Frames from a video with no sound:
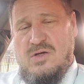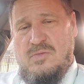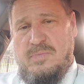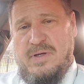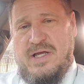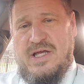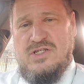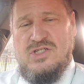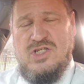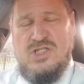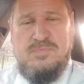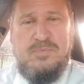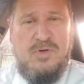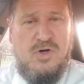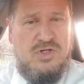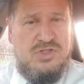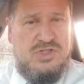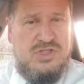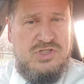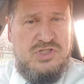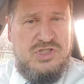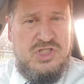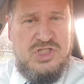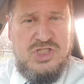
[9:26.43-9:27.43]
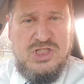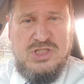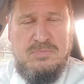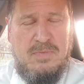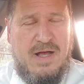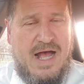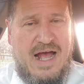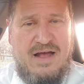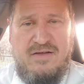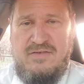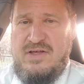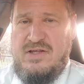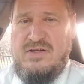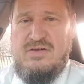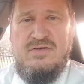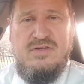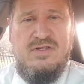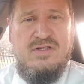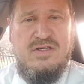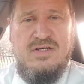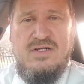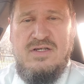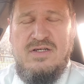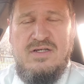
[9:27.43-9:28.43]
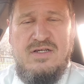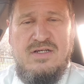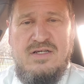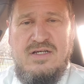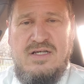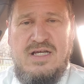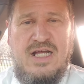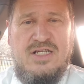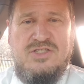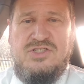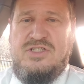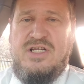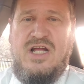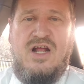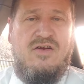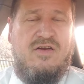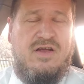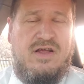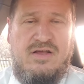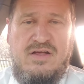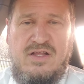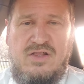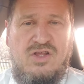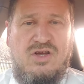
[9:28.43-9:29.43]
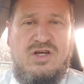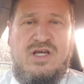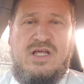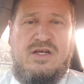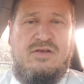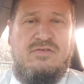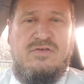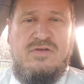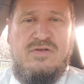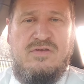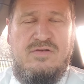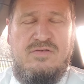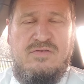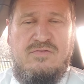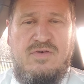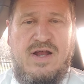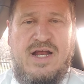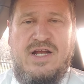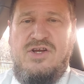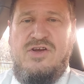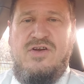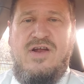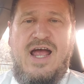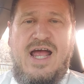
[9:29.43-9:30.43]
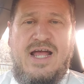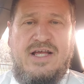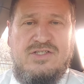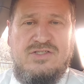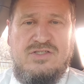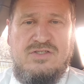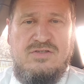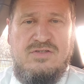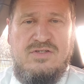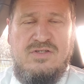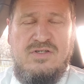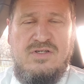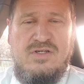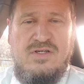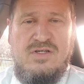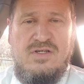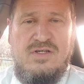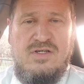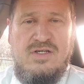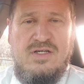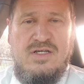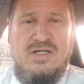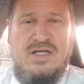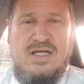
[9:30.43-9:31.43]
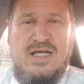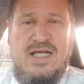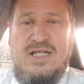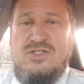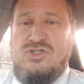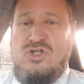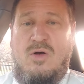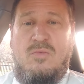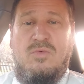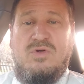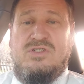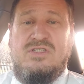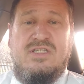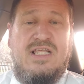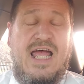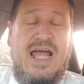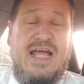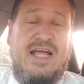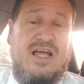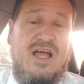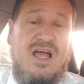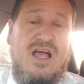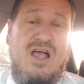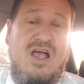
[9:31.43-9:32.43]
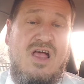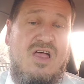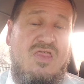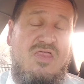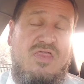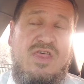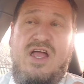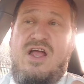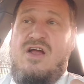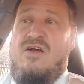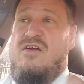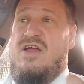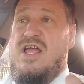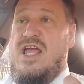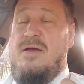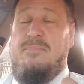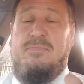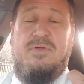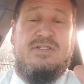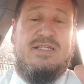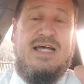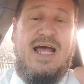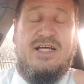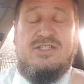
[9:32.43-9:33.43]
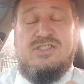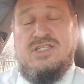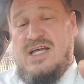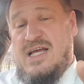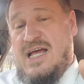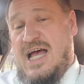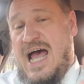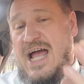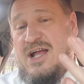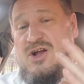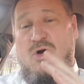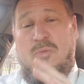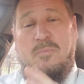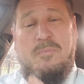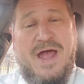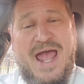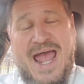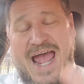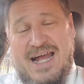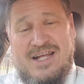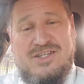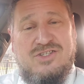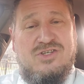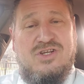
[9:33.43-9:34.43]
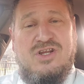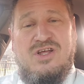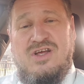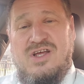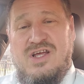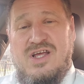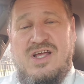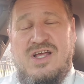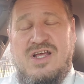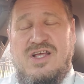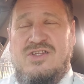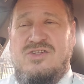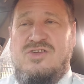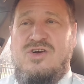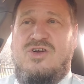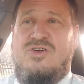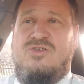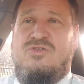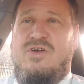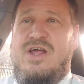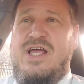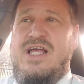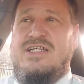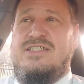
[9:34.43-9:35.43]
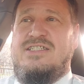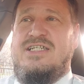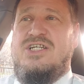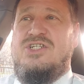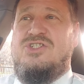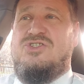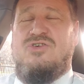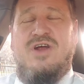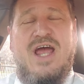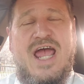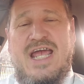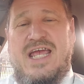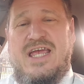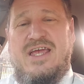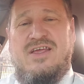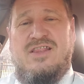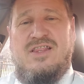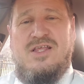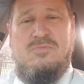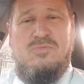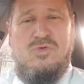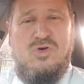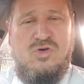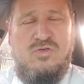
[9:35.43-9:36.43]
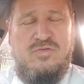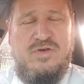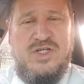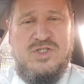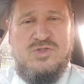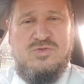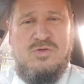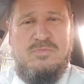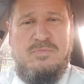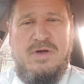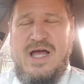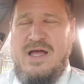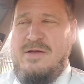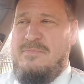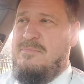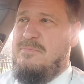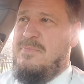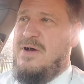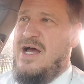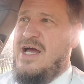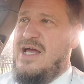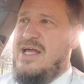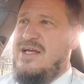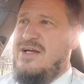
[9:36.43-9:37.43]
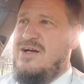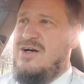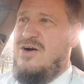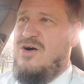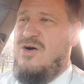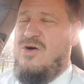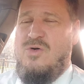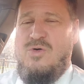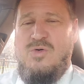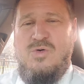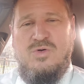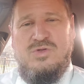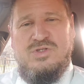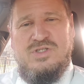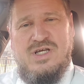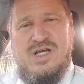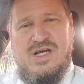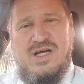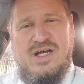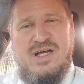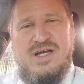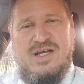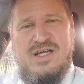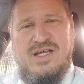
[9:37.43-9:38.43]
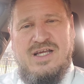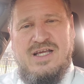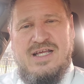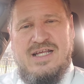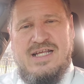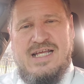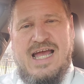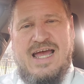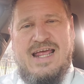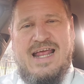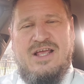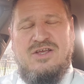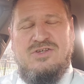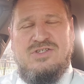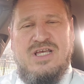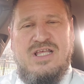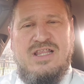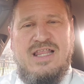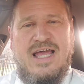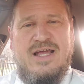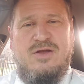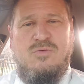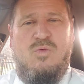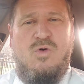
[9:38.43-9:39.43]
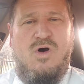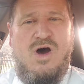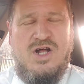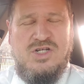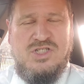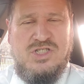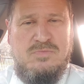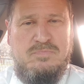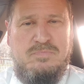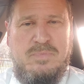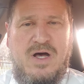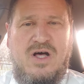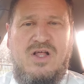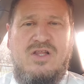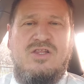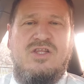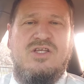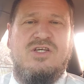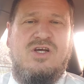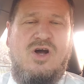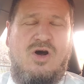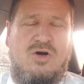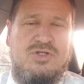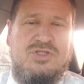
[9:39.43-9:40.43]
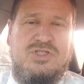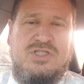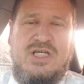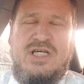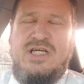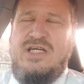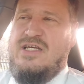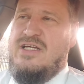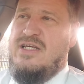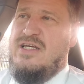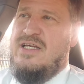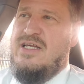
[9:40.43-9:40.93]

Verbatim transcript: Because this person's just smiling and staring and looking right in your eyes. And it's almost like they're hypnotized. I go back to the, the crazy Dracula movies with my, my uh, old uh, guy I used to like watching, Bela Lugosi.